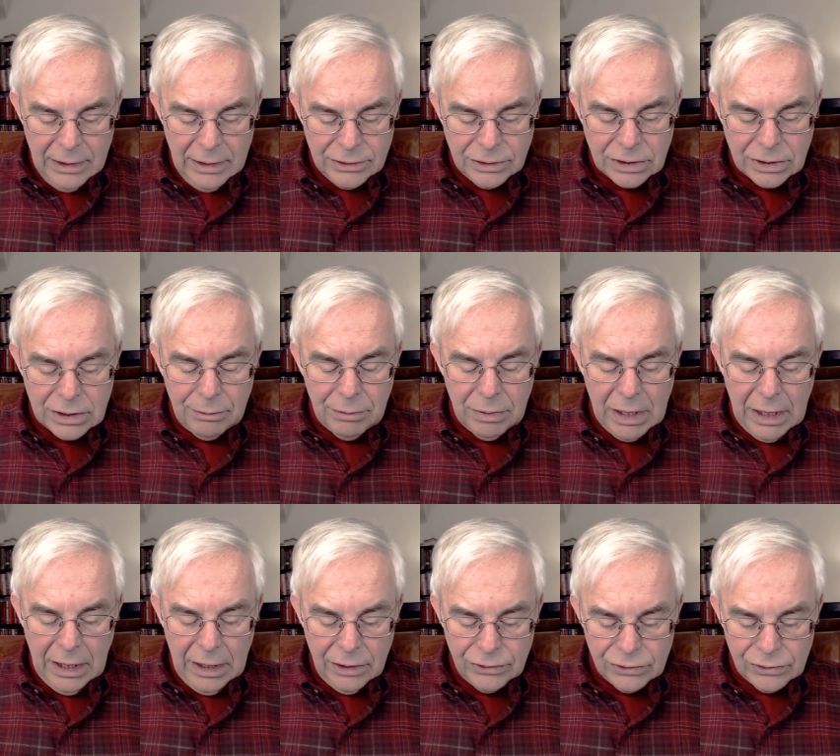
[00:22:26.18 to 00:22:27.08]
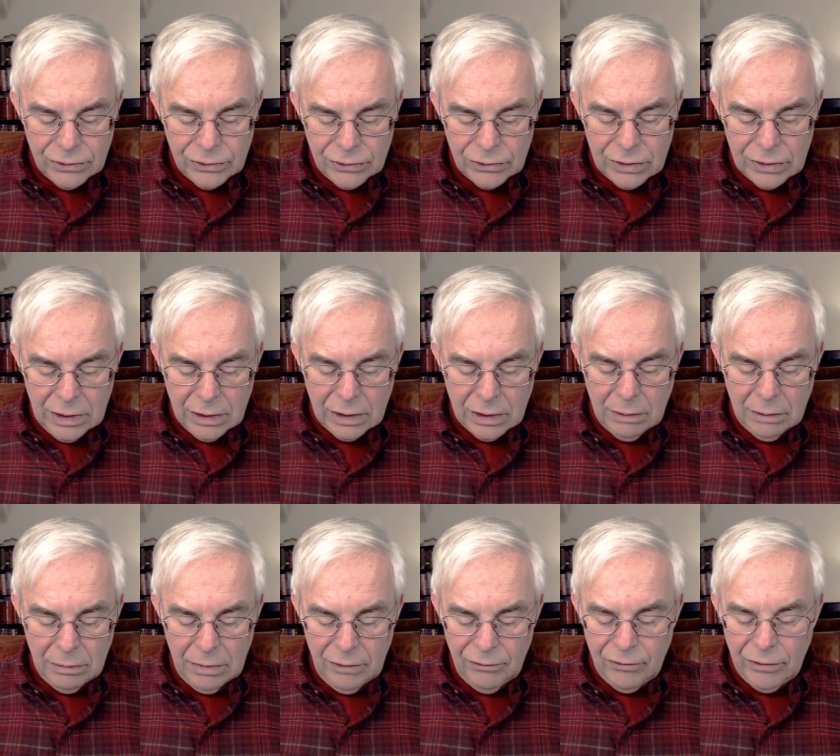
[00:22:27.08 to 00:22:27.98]
In some cases, it
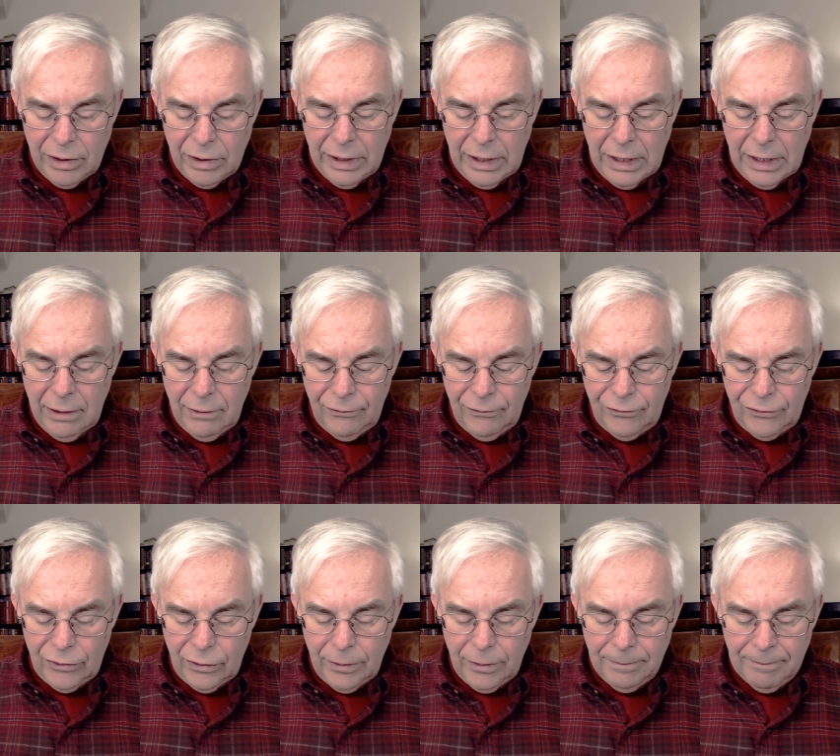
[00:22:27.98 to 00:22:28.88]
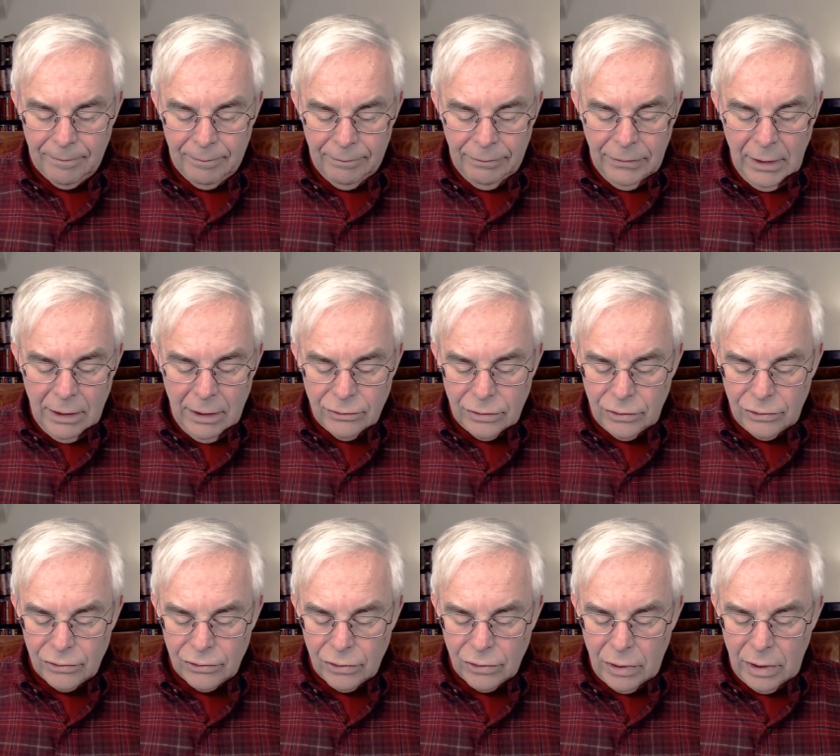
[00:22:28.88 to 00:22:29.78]
can be very helpful
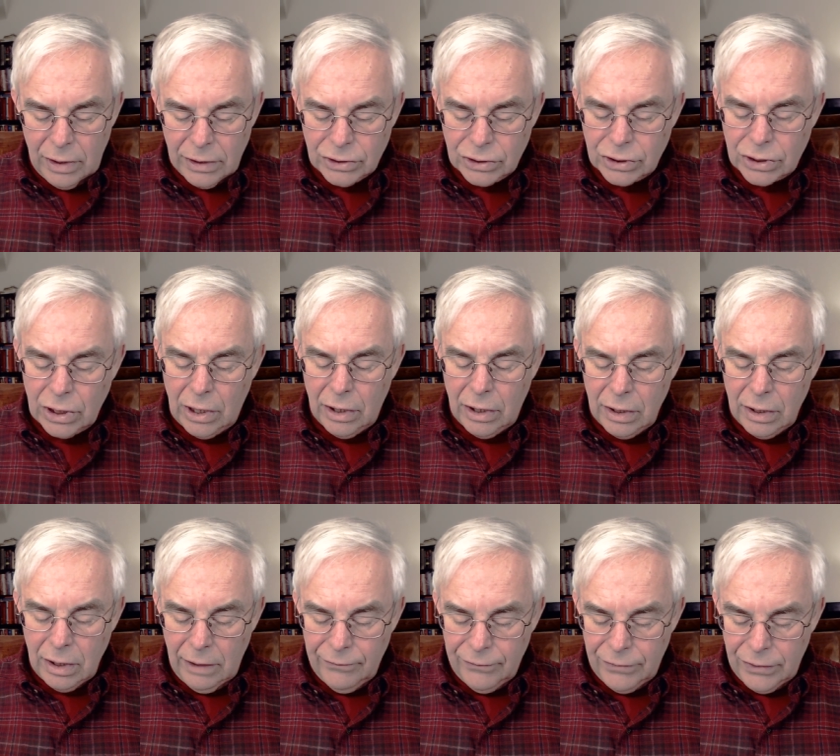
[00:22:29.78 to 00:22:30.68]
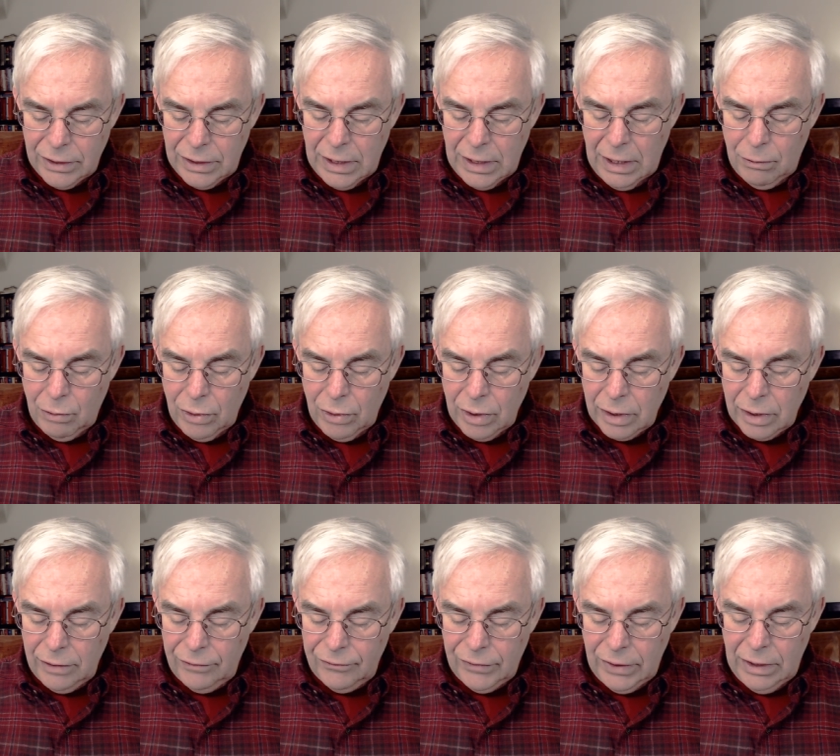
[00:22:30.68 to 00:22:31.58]
to draw a chart of the
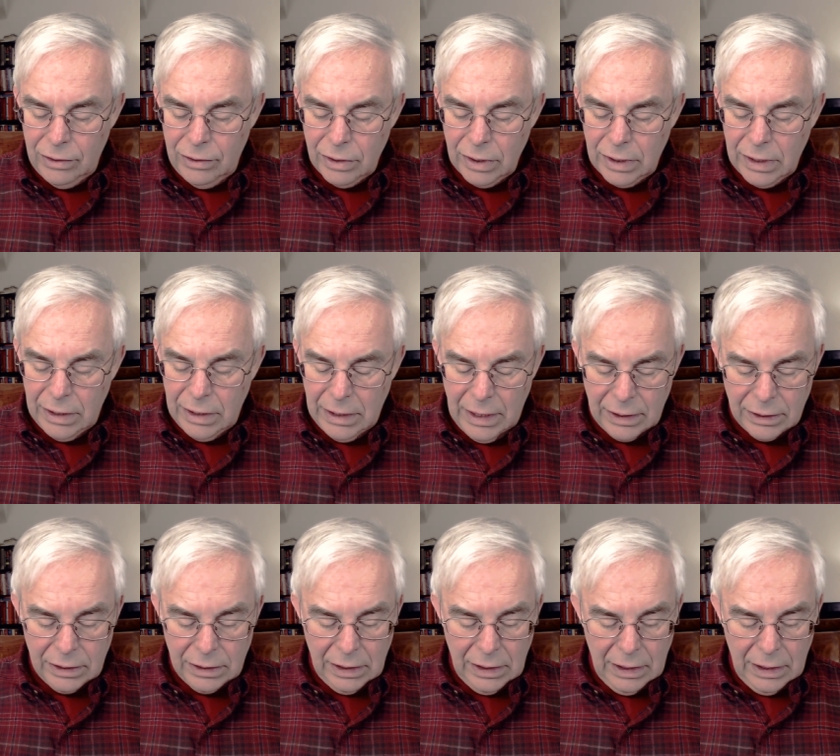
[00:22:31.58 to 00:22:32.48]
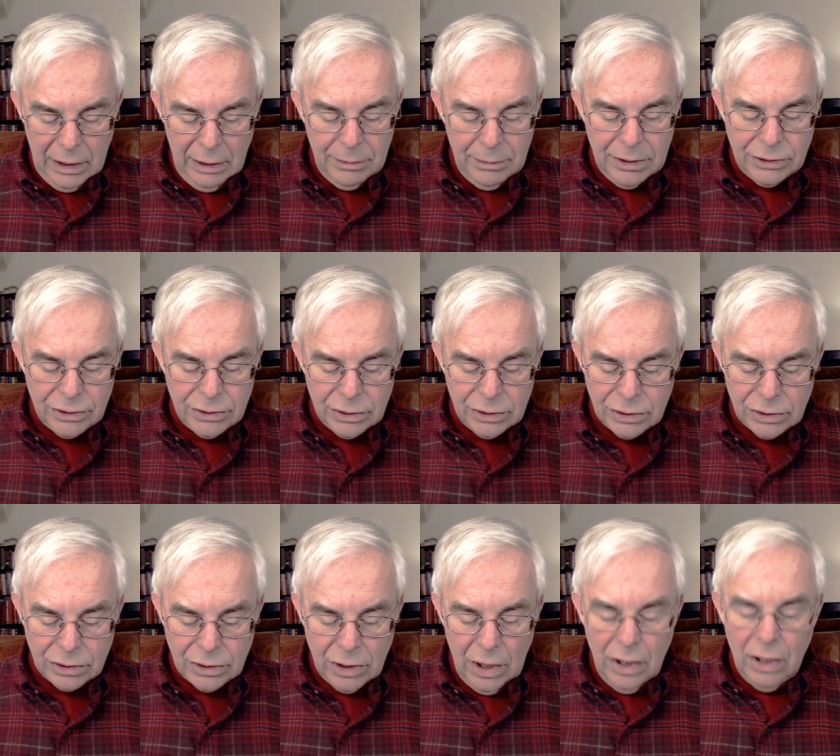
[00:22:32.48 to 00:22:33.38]
network of interconnecting
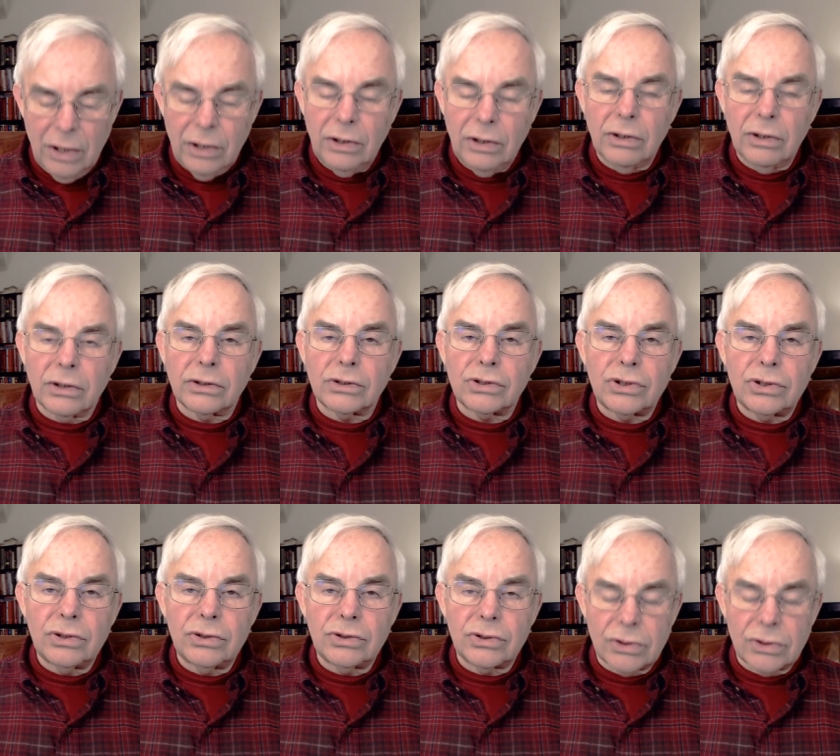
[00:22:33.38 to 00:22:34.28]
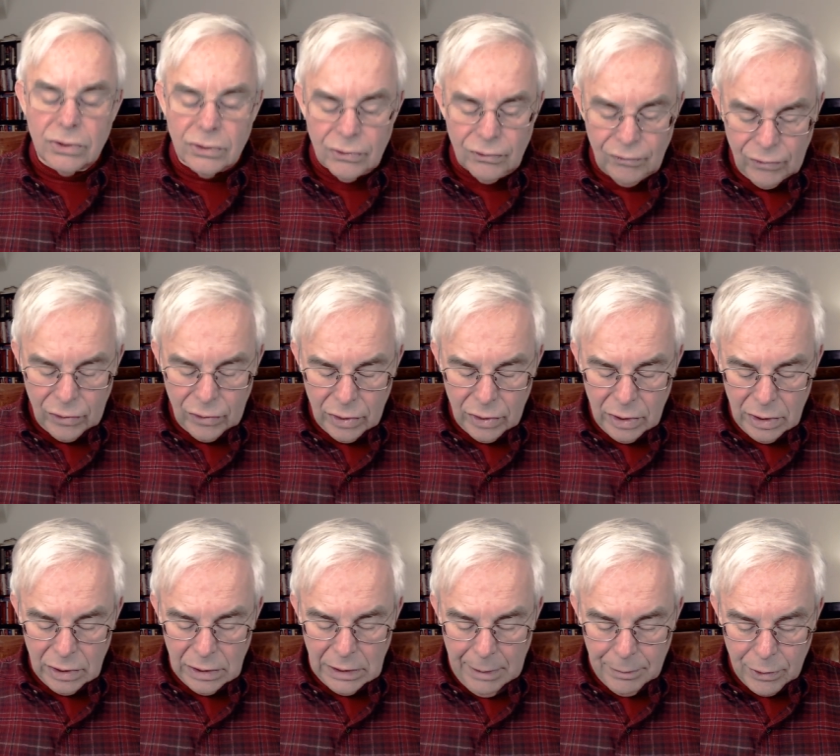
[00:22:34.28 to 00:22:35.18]
images Jung chooses for
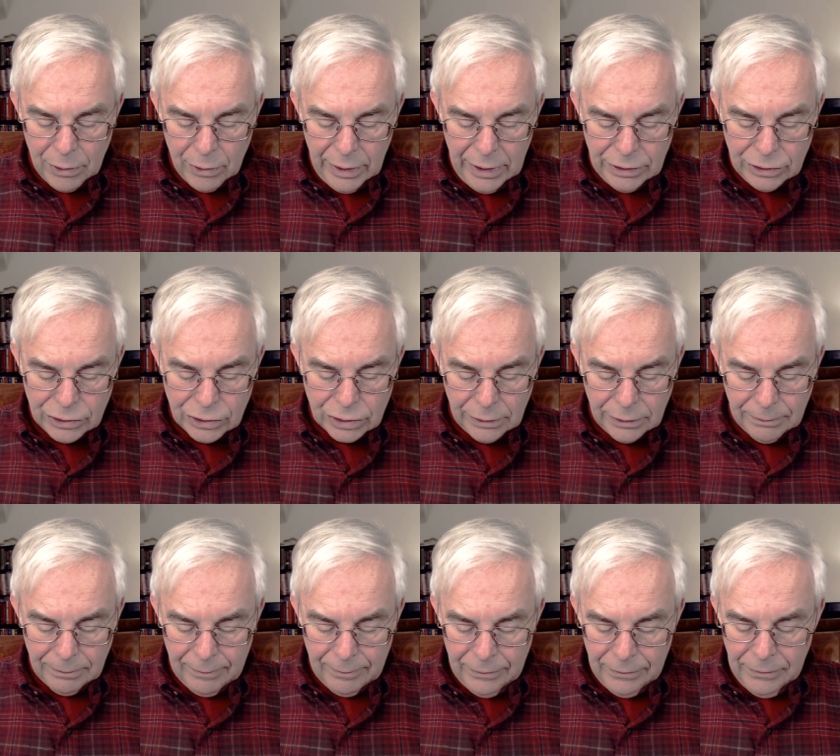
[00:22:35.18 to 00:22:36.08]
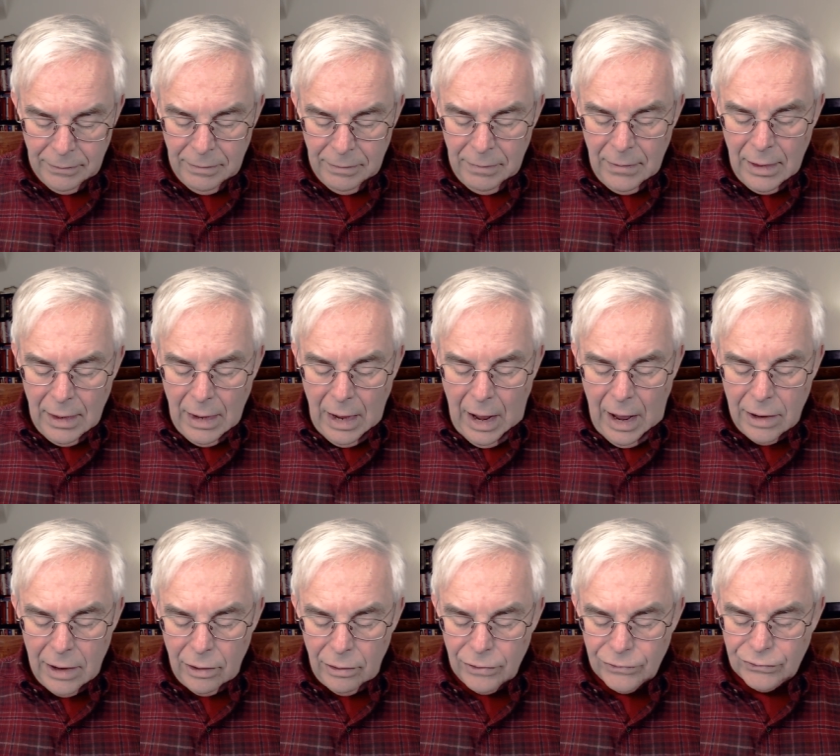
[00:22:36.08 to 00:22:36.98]
elaboration.
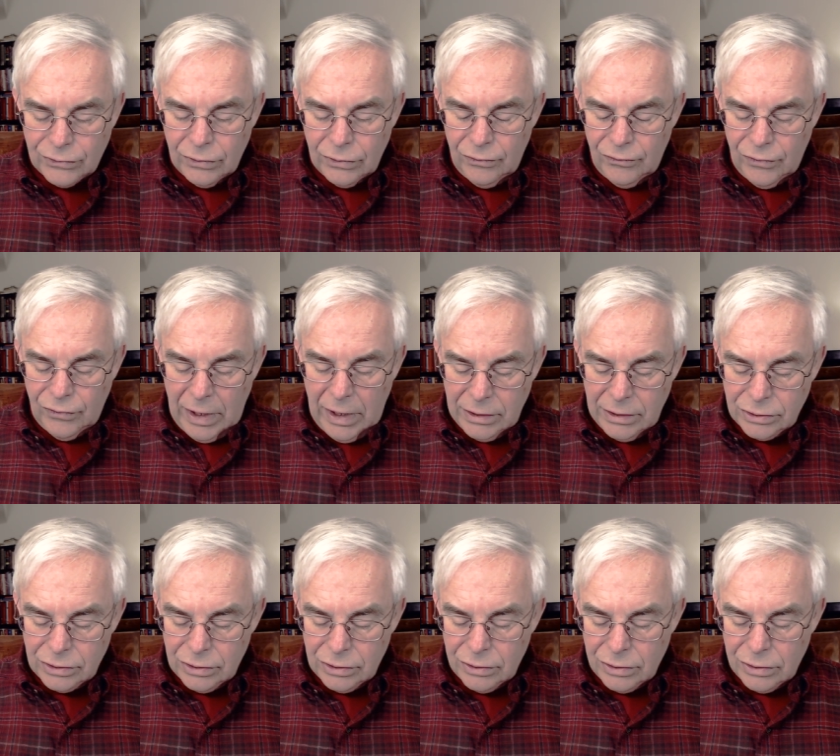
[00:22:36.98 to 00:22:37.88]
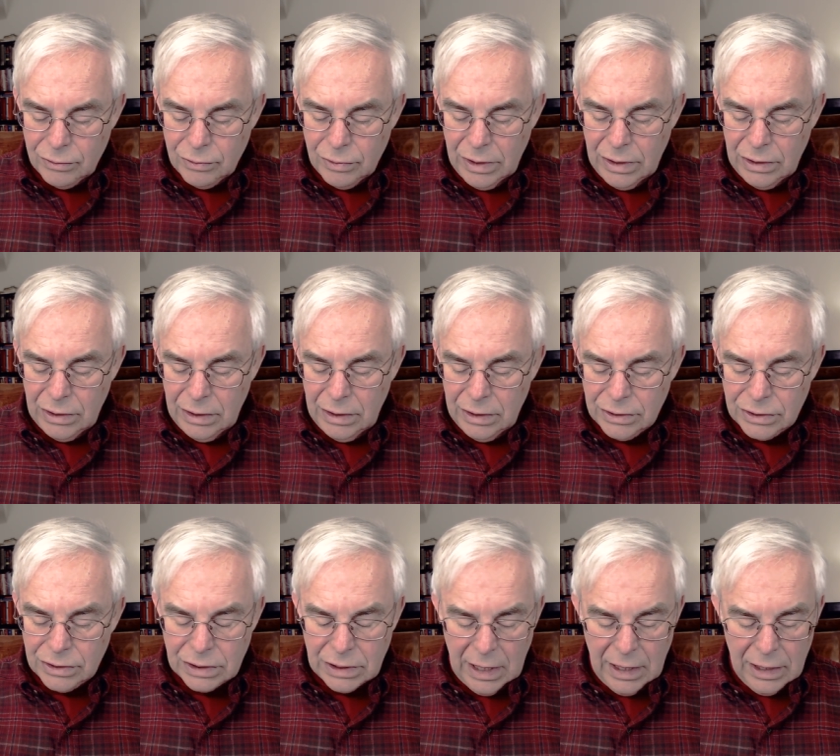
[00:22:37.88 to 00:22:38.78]
I also advise you to read the
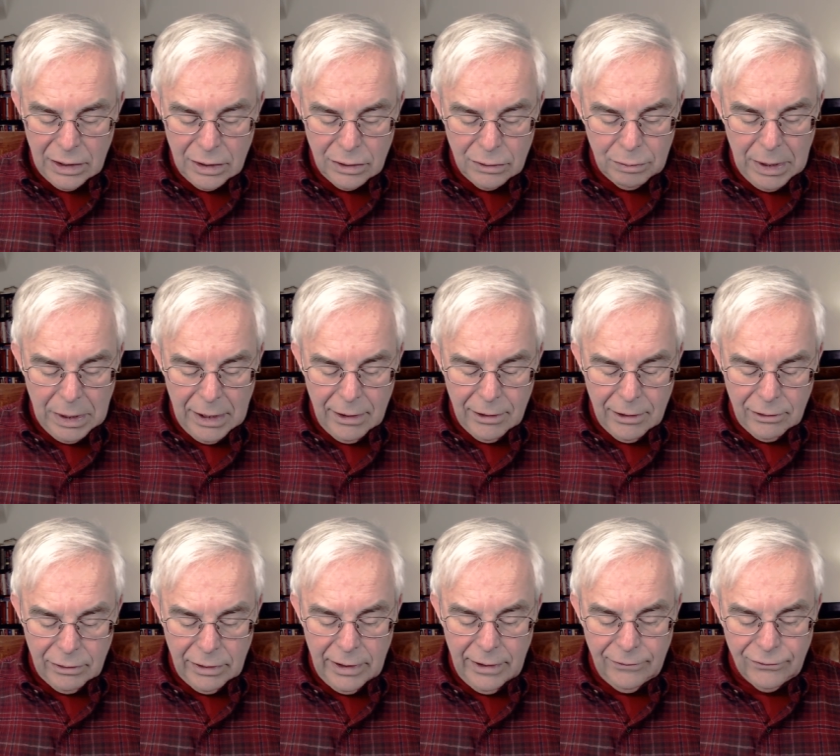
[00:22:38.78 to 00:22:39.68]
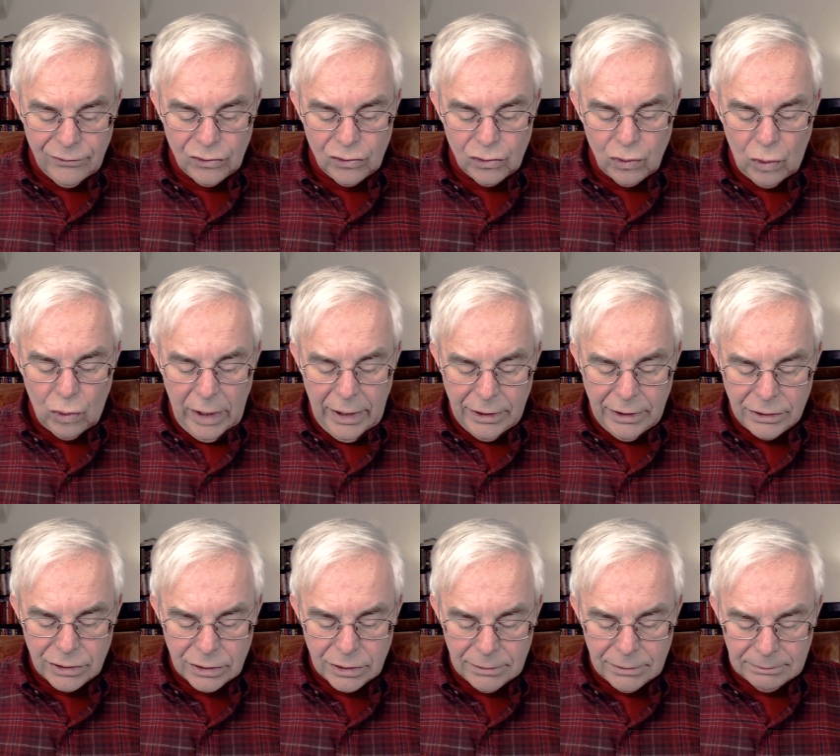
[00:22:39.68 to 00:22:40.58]
assigned paragraphs
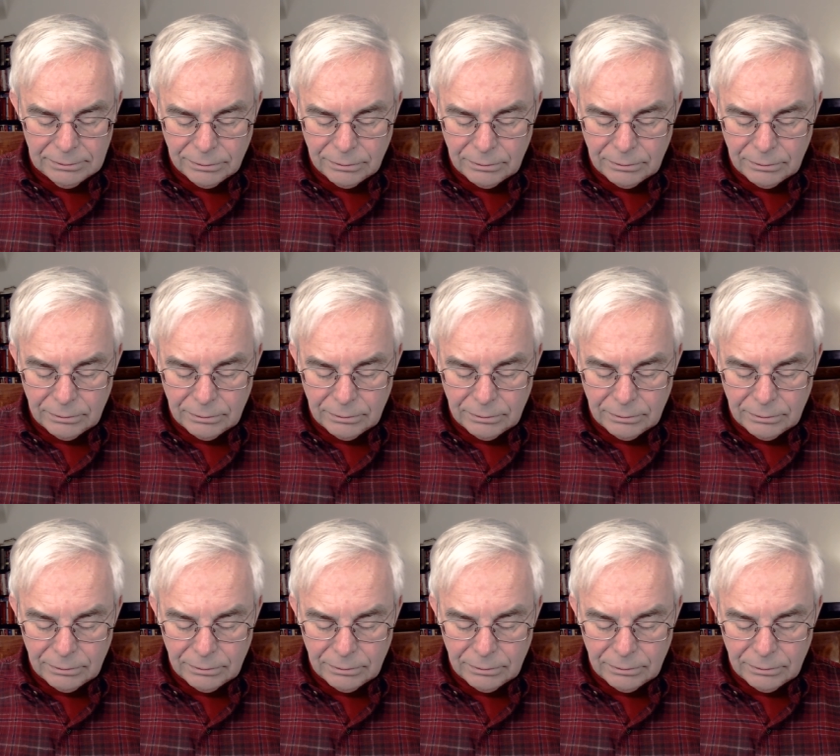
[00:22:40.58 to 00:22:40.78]
twice,